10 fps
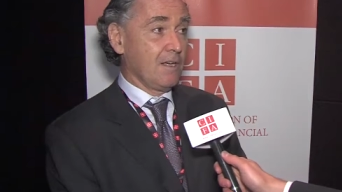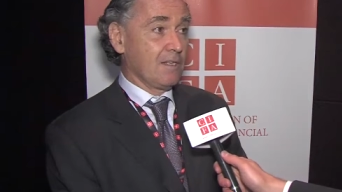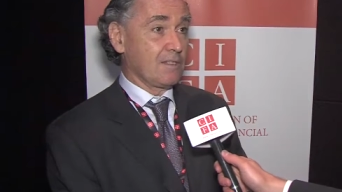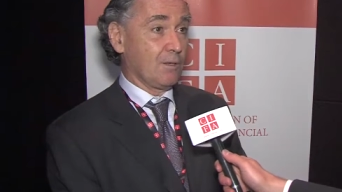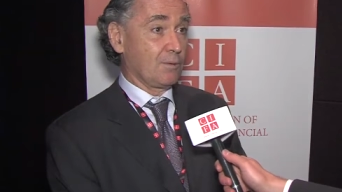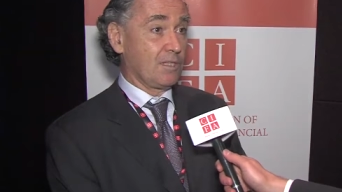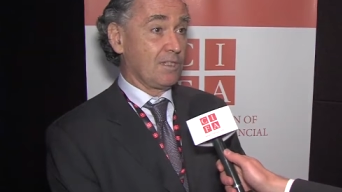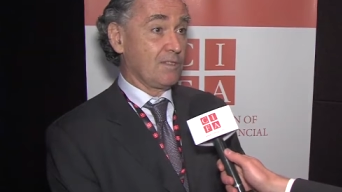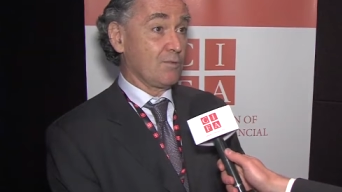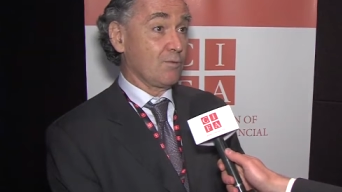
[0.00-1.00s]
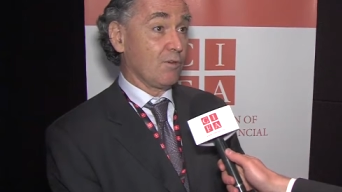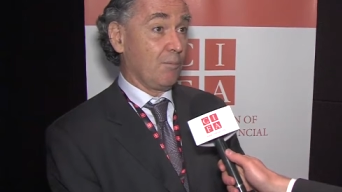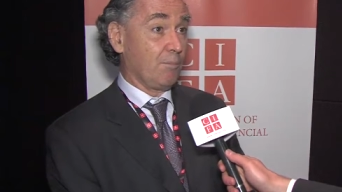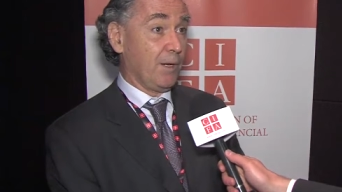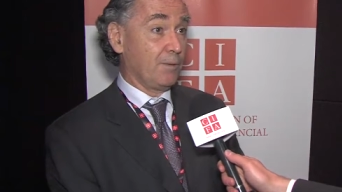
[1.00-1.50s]
So these two
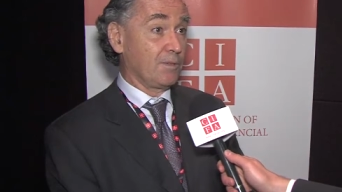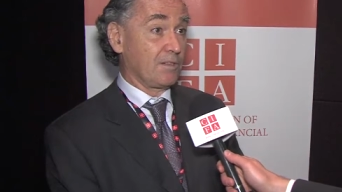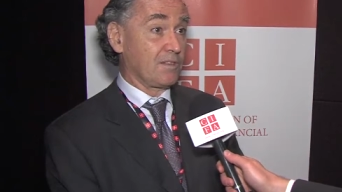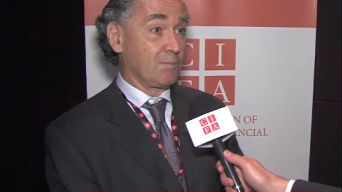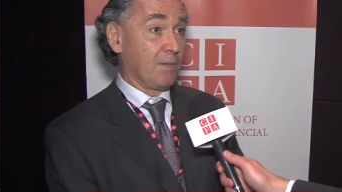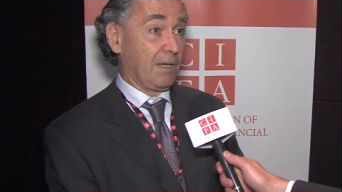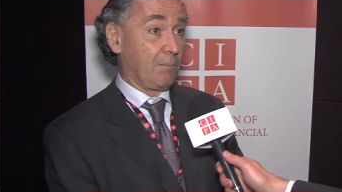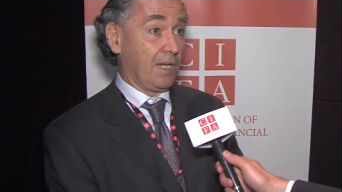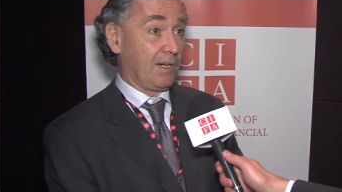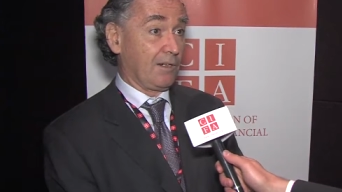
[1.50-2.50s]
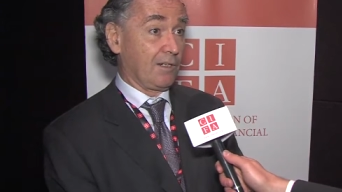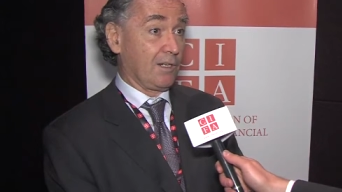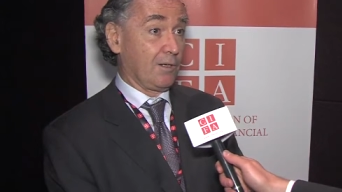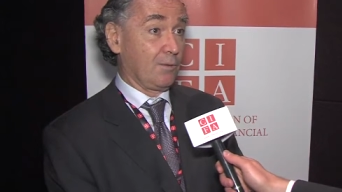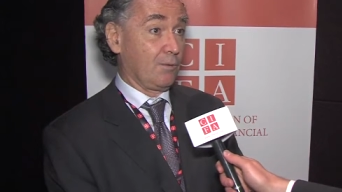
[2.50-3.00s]
components, by mere, you
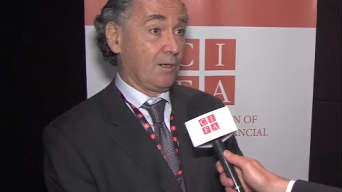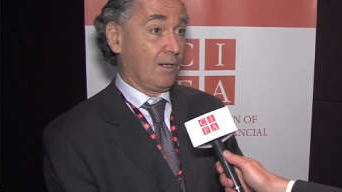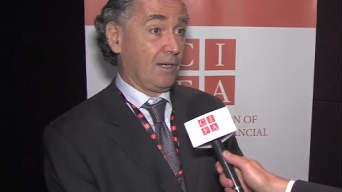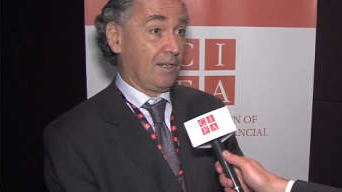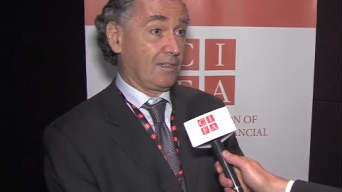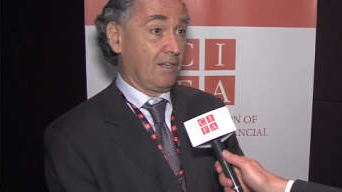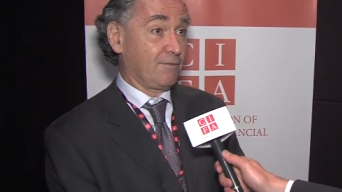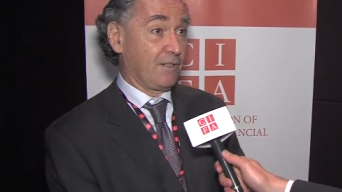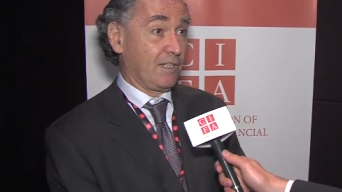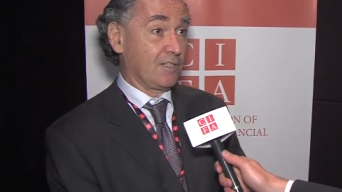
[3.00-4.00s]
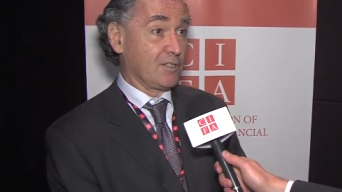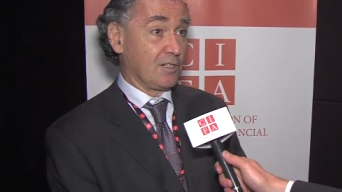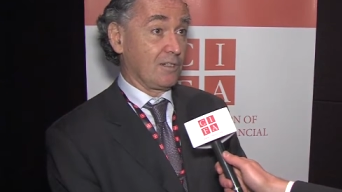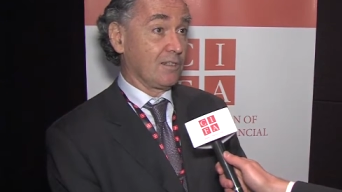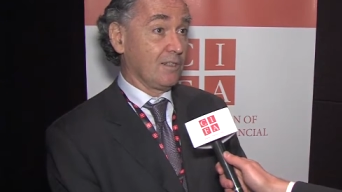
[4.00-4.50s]
know,
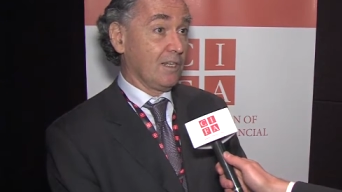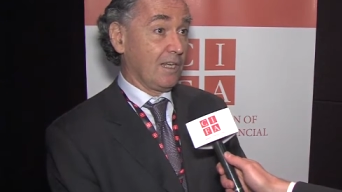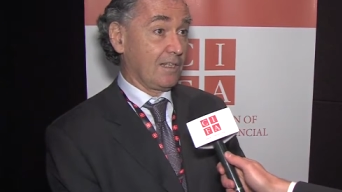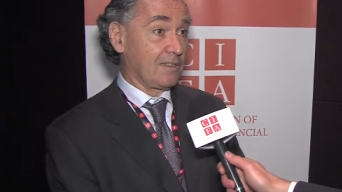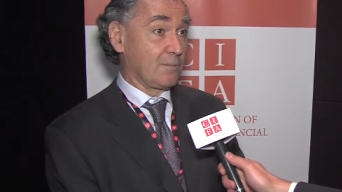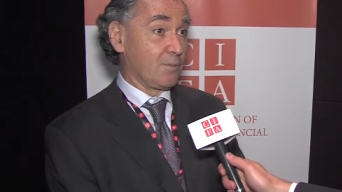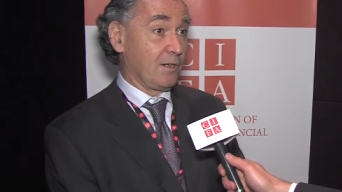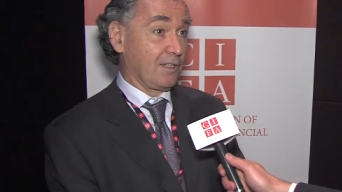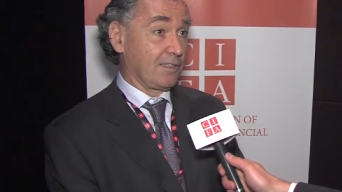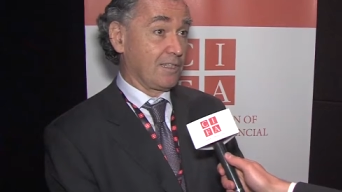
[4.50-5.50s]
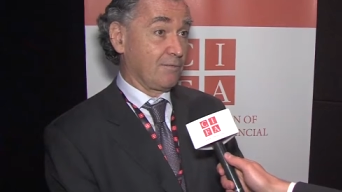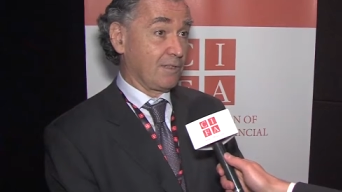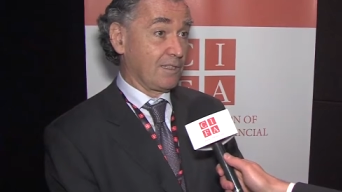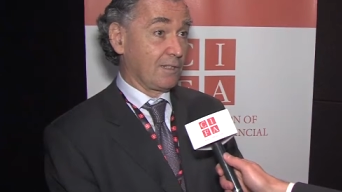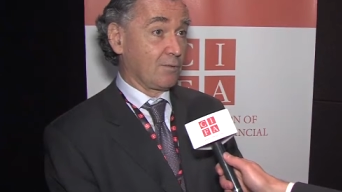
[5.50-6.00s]
definition, it's
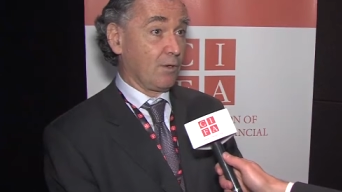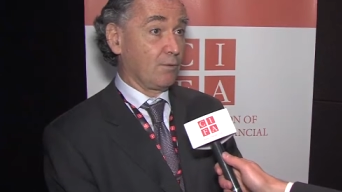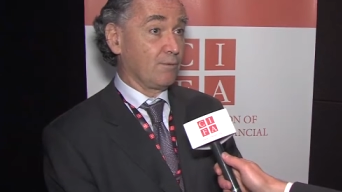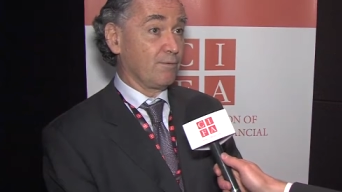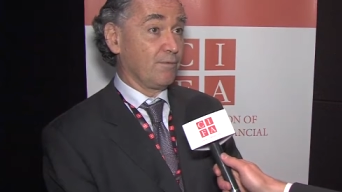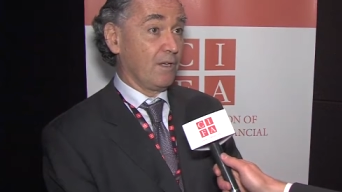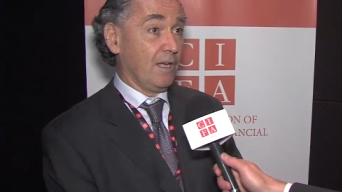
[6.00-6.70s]
productivity growth